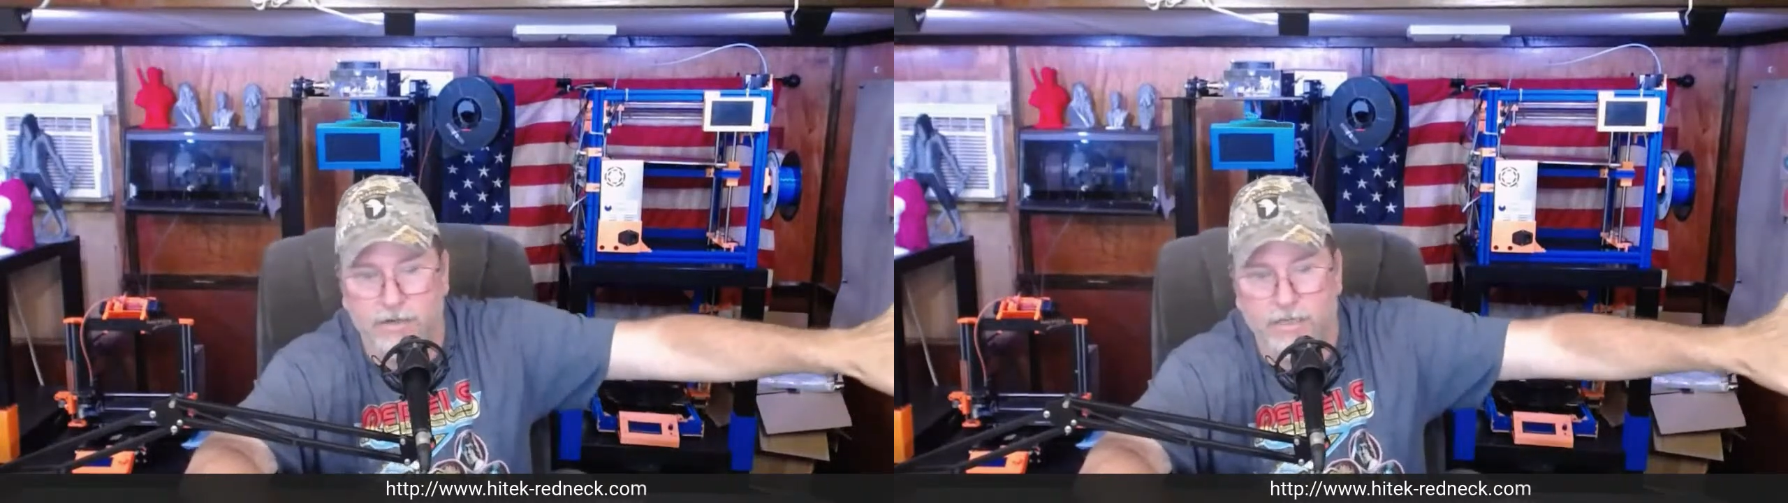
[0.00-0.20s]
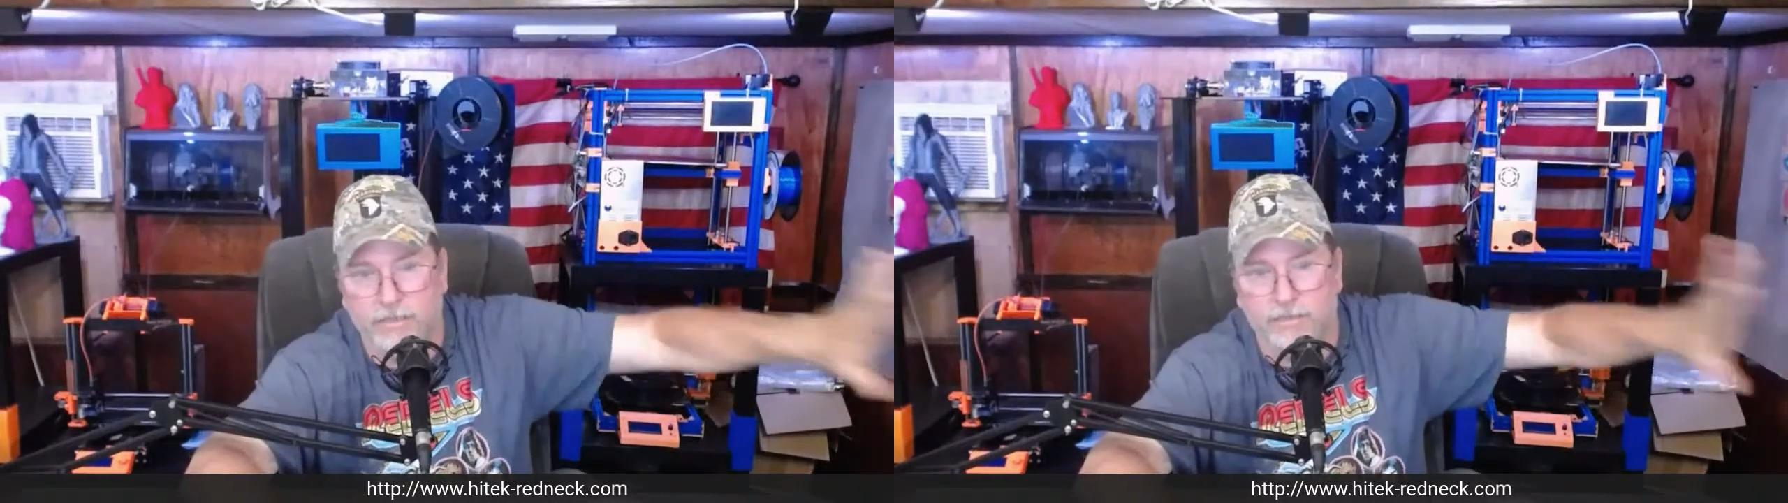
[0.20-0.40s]

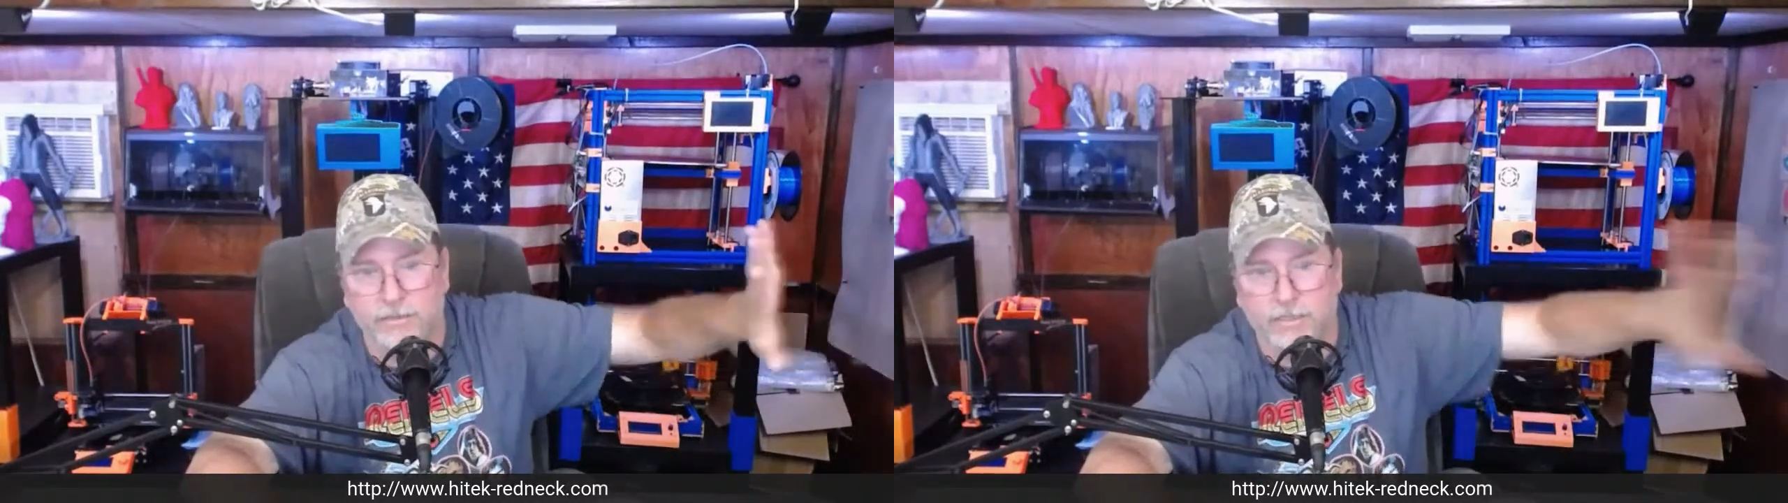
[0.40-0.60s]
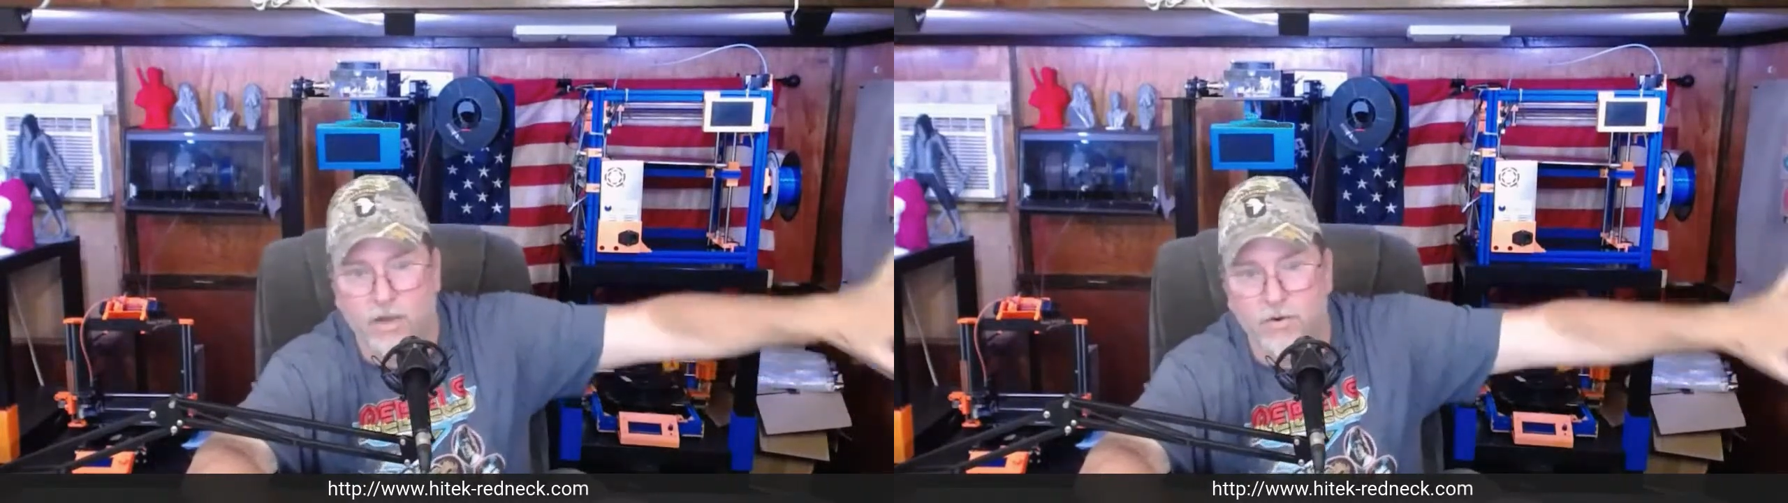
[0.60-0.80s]
That
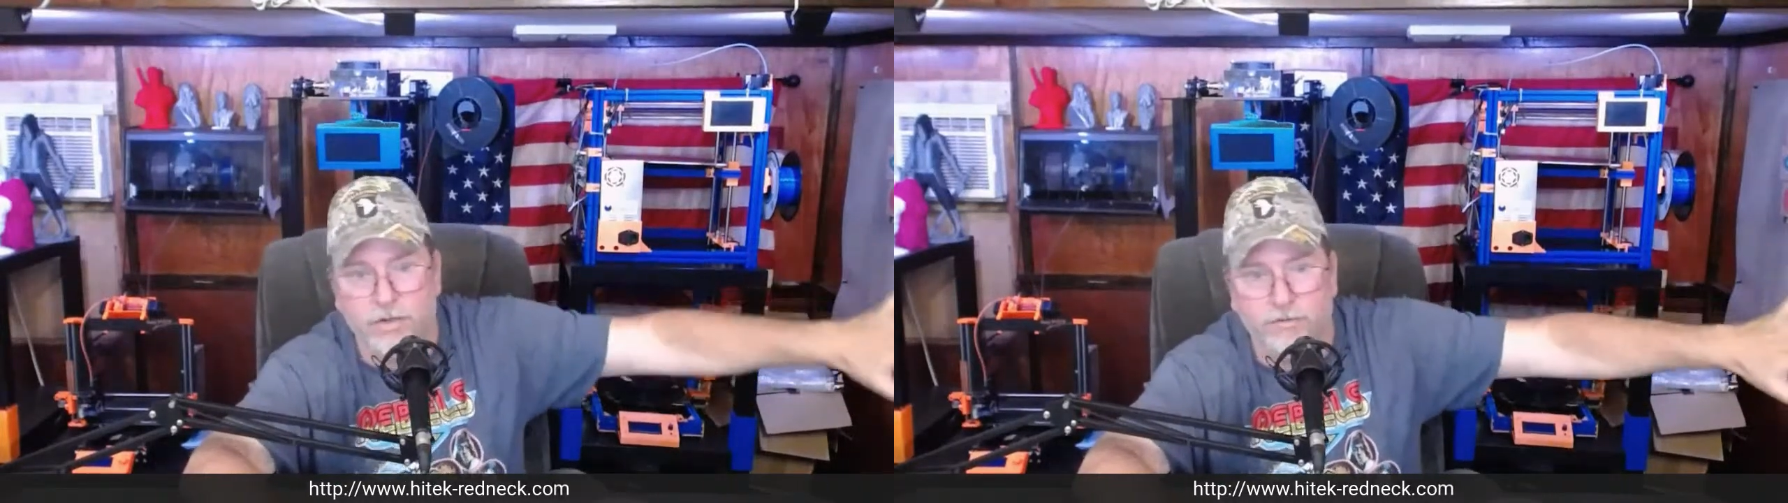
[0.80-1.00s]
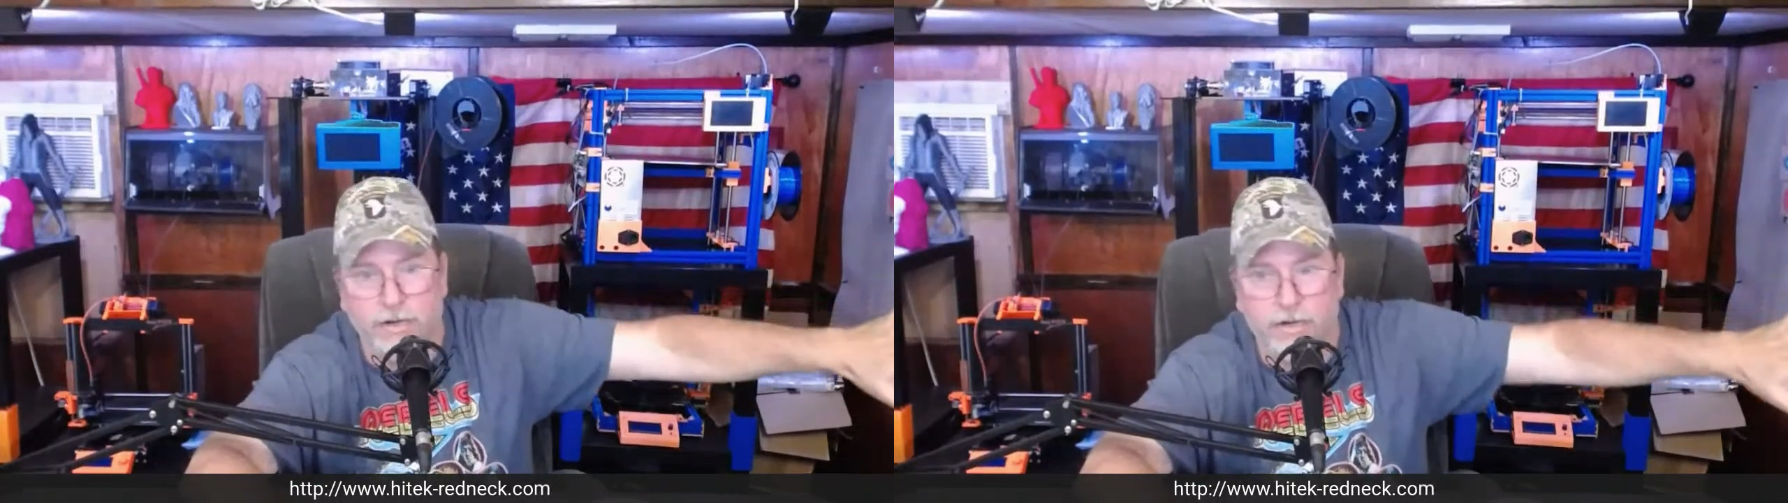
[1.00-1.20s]
doesn't go
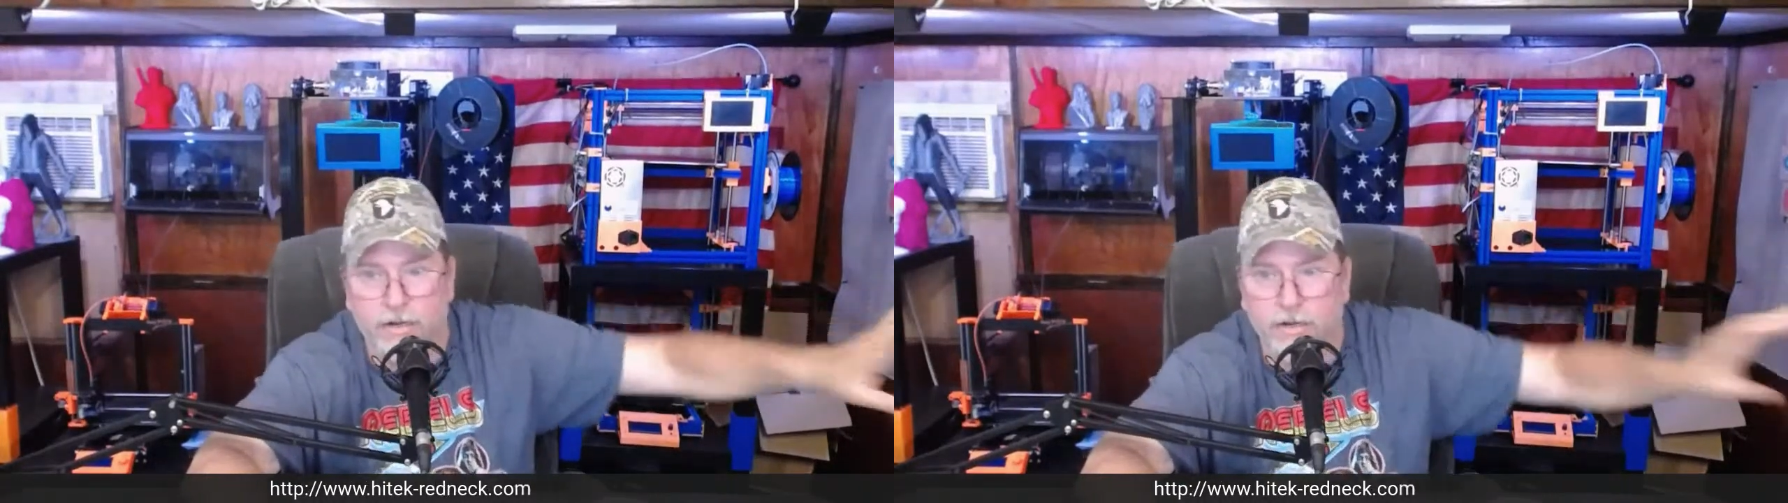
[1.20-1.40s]
anywhere.